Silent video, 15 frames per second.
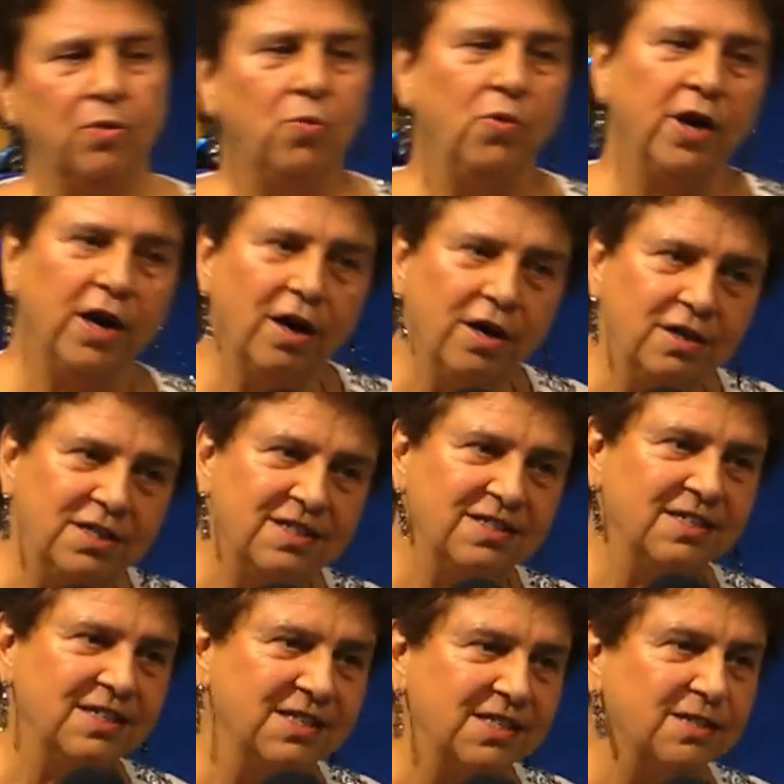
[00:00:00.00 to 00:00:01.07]
where does
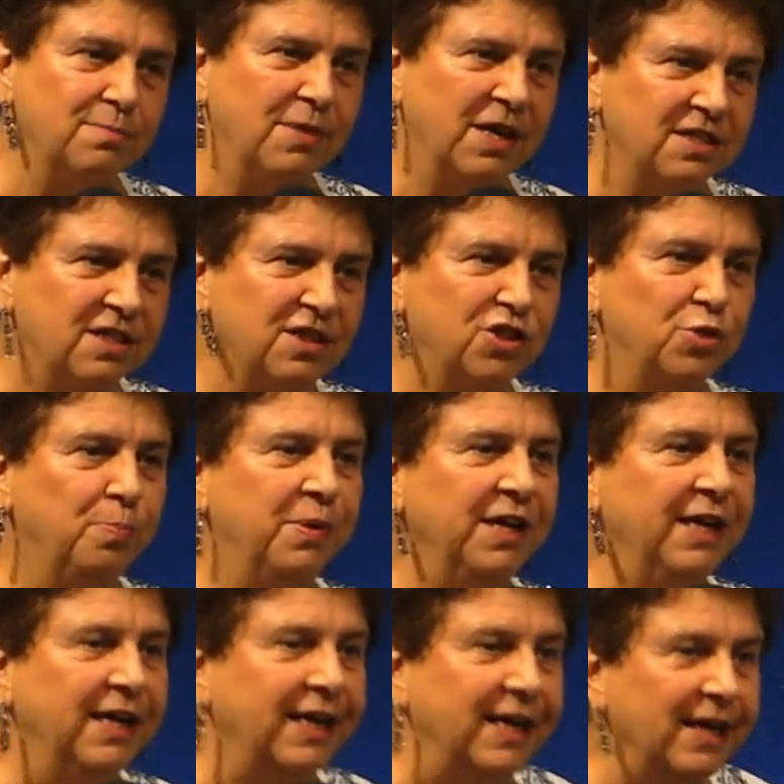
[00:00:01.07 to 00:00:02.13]
this message
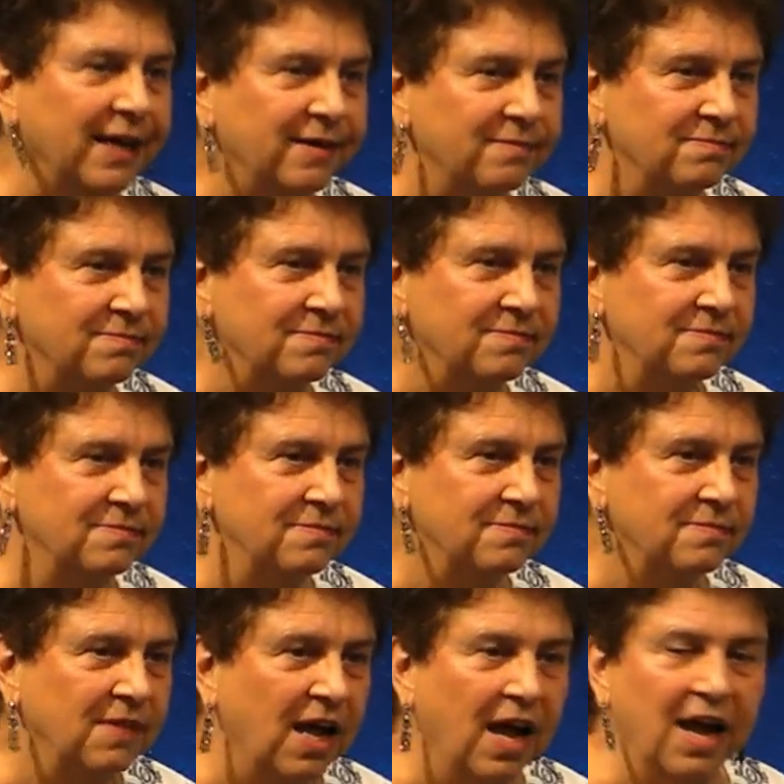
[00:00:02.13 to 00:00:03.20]
begin?
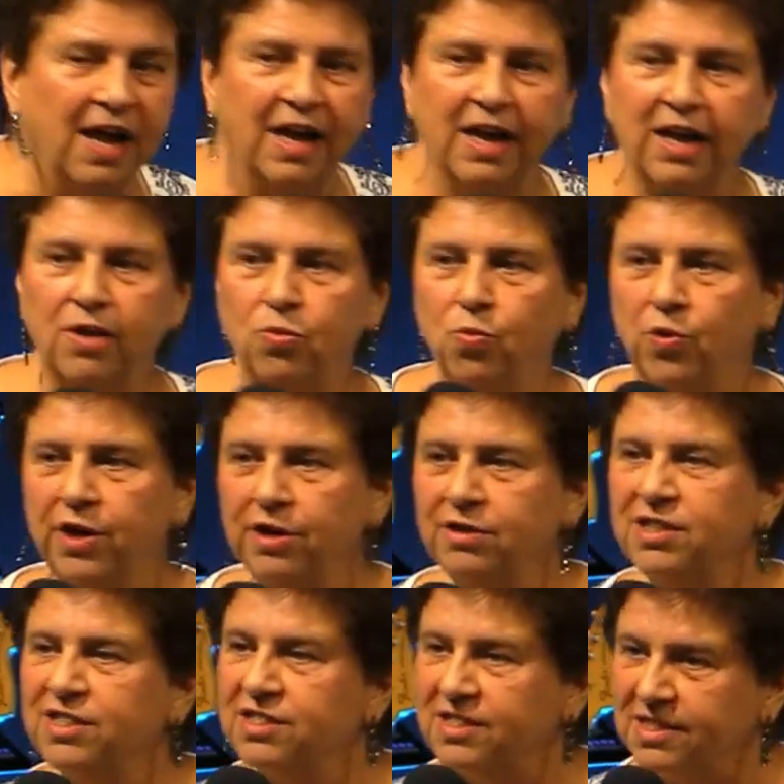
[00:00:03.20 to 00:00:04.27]
And where
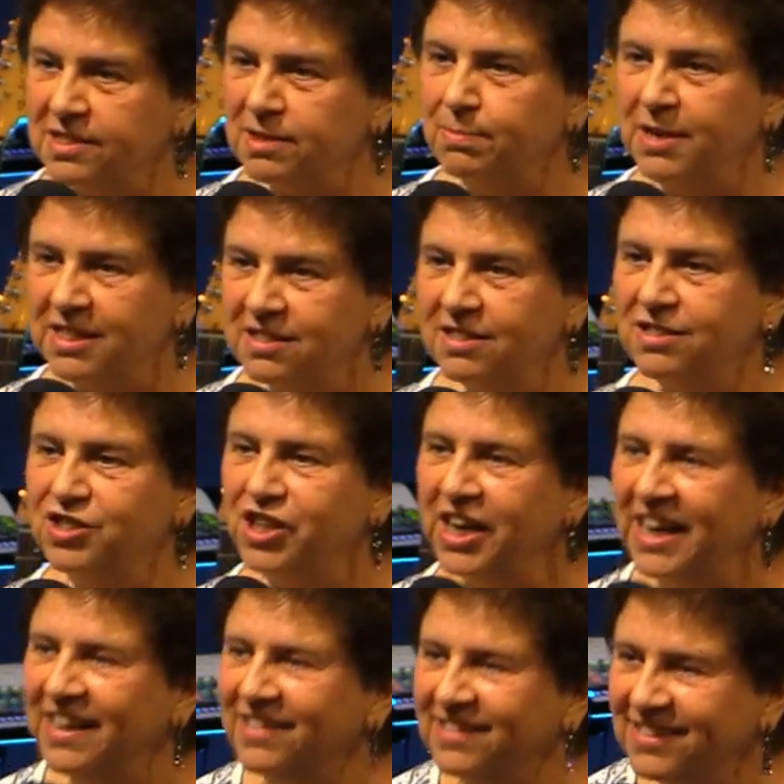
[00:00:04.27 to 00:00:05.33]
does this message
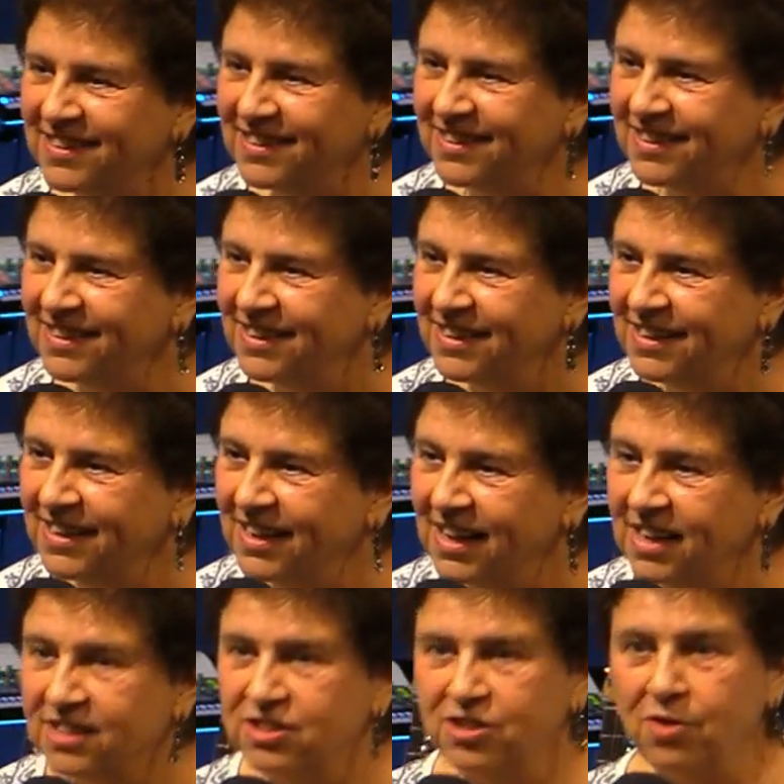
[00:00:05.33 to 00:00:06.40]
end?
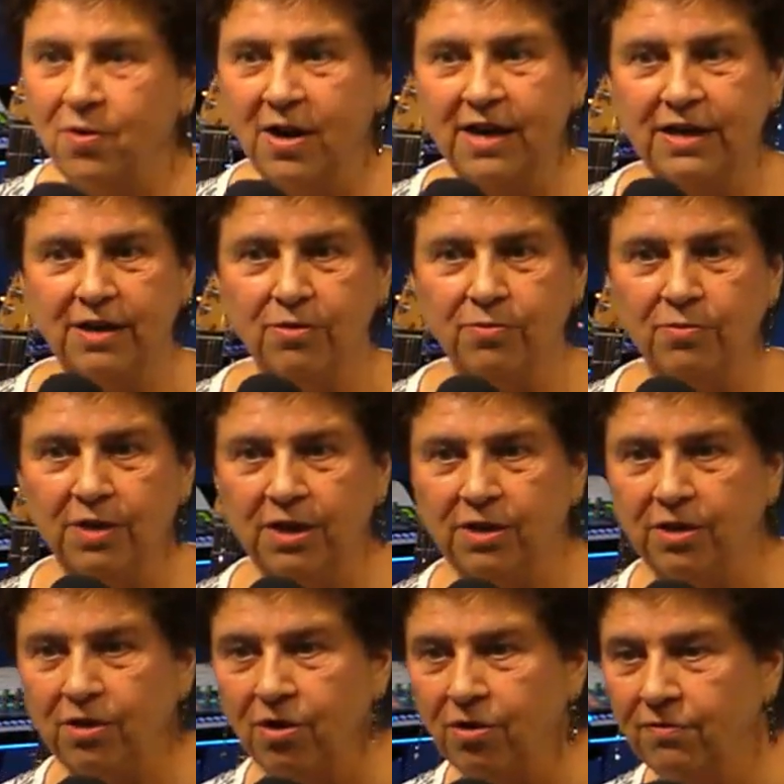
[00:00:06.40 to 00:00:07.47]
So I can read
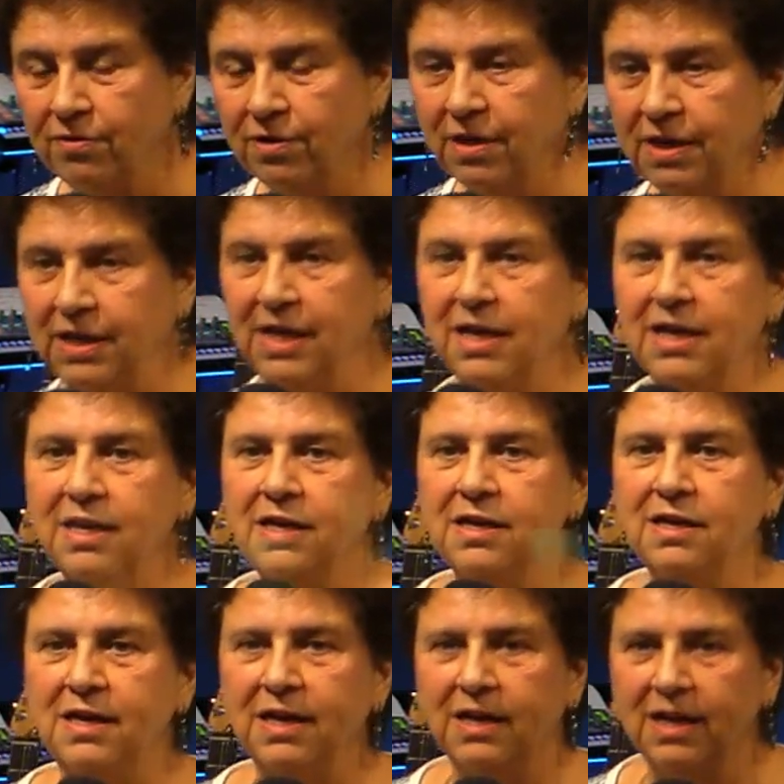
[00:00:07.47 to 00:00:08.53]
it over
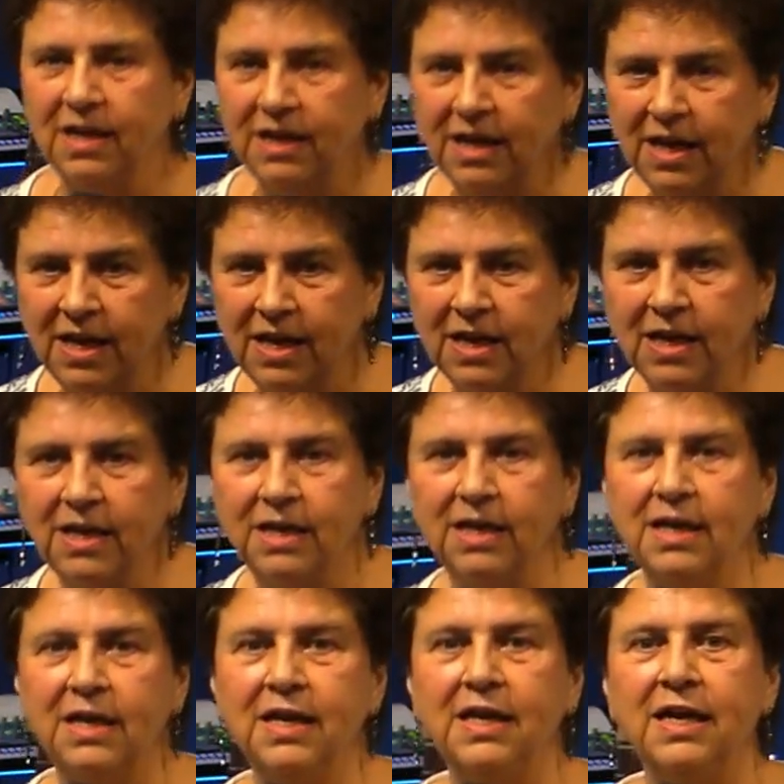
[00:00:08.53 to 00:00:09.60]
again and again
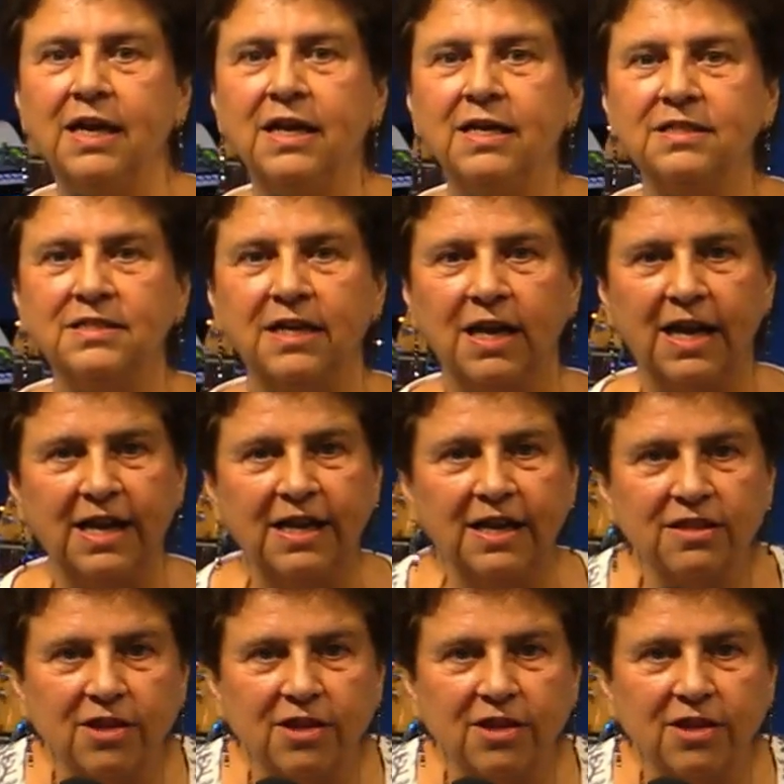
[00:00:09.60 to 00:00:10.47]
and again until I get